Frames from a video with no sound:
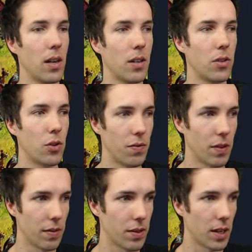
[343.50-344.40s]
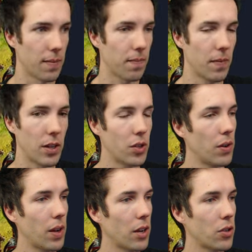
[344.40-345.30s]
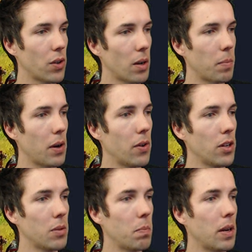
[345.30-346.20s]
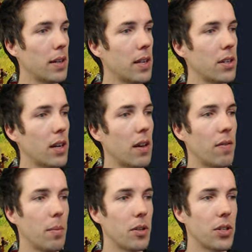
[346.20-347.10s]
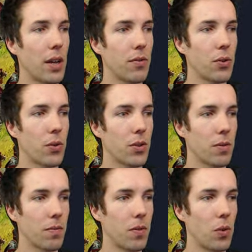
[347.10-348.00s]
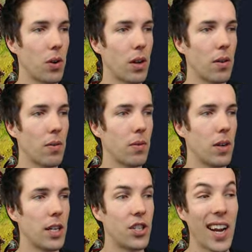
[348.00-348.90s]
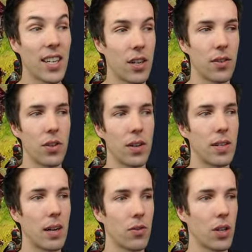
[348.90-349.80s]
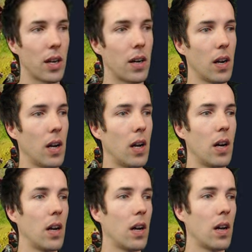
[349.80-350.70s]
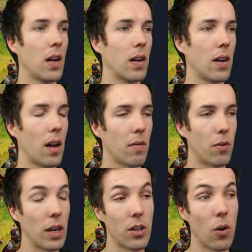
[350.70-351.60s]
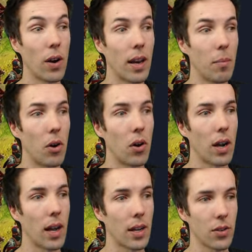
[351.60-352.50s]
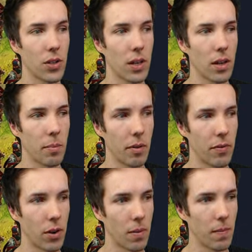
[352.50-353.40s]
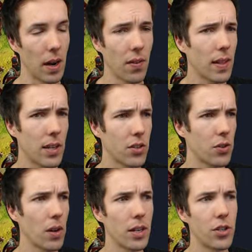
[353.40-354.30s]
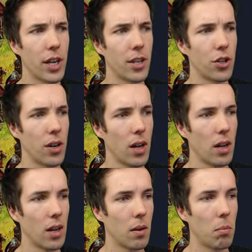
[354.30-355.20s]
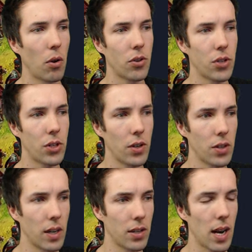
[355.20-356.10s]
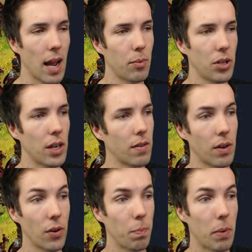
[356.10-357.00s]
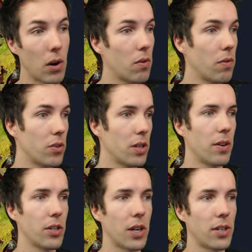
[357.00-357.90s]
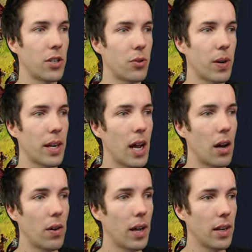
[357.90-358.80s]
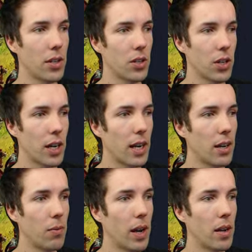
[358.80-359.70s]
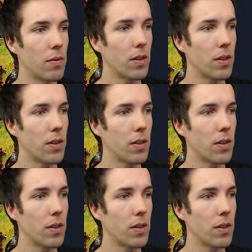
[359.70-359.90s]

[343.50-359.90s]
two hundred fifty. They still get a solid bonus, but it doesn't give them a safe source of food adjacent to the town center uh, for as long anymore as uh, before. And I think that's a solid change. Both Sultanate and Abbasid are very powerful civilizations right now, and this is a clean way of